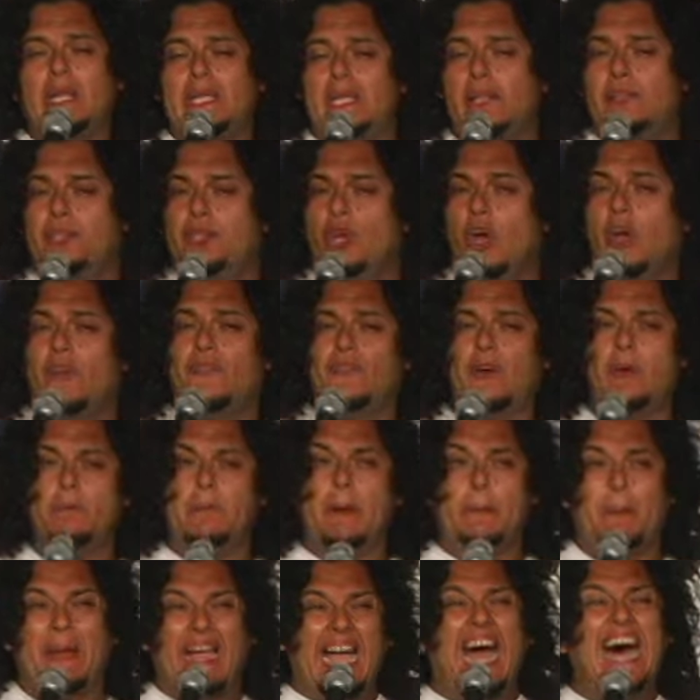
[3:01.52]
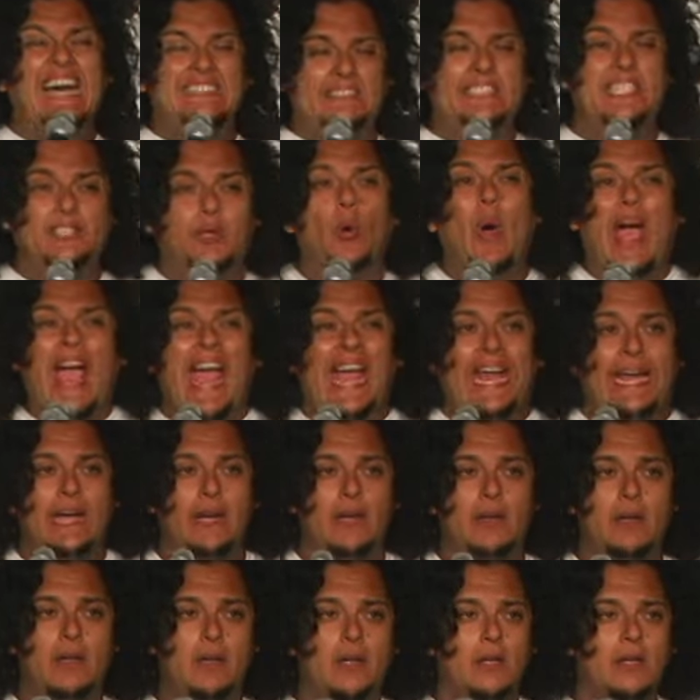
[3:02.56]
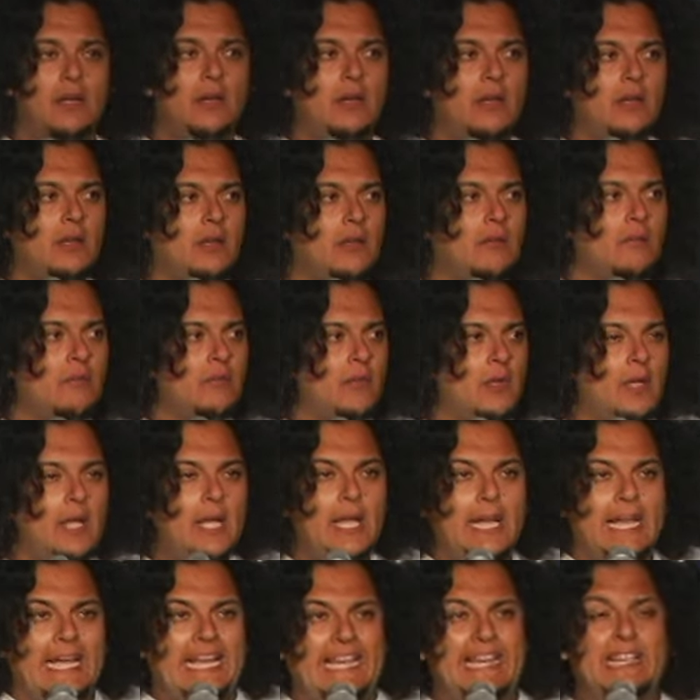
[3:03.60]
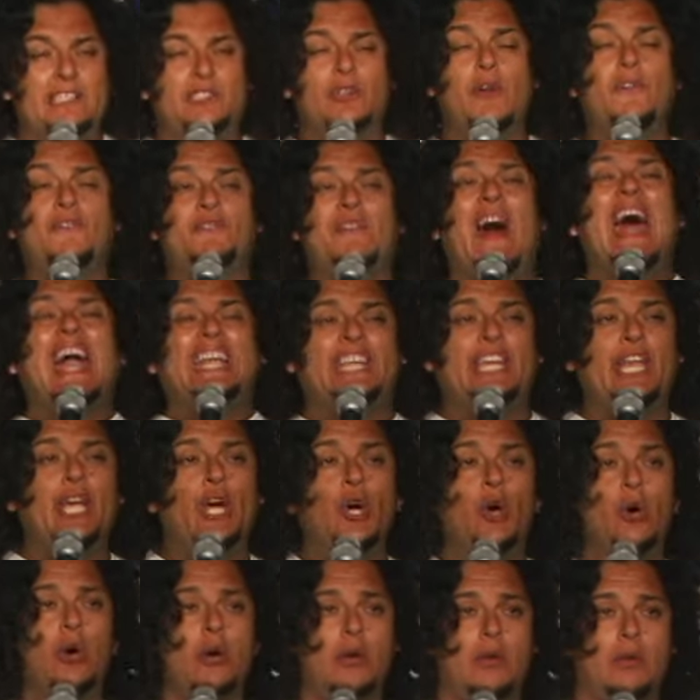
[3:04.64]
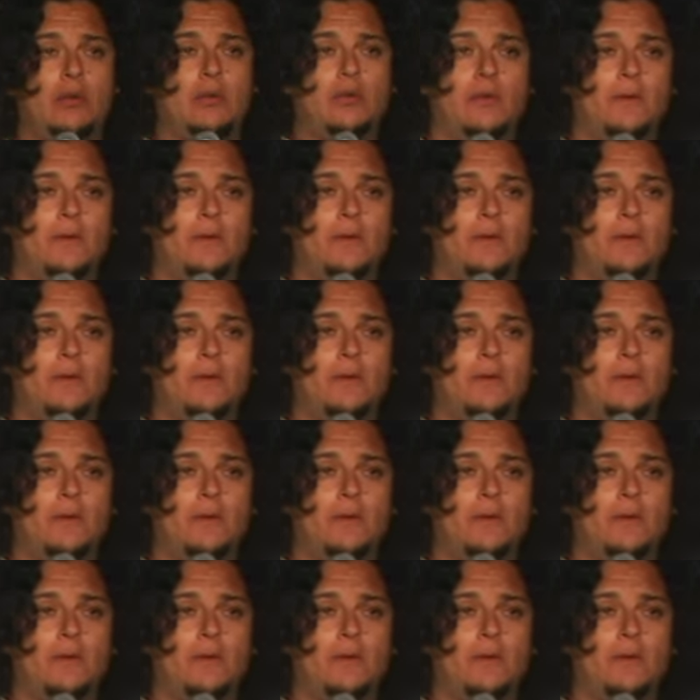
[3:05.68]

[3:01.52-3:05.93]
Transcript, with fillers: like it's your fault. Me pegaste, way. Eres un you.